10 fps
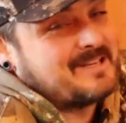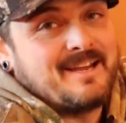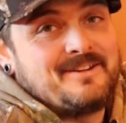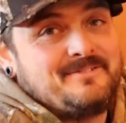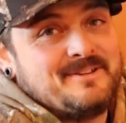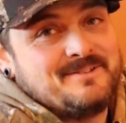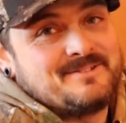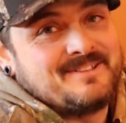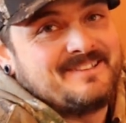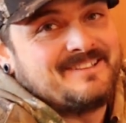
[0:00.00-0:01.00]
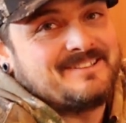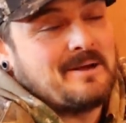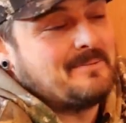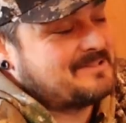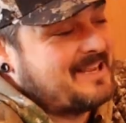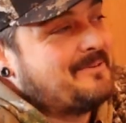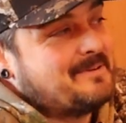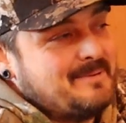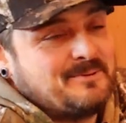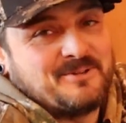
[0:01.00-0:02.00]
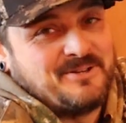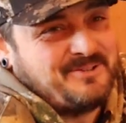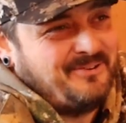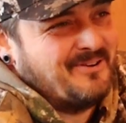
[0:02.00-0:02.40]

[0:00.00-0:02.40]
getting confused. I was counting mil dots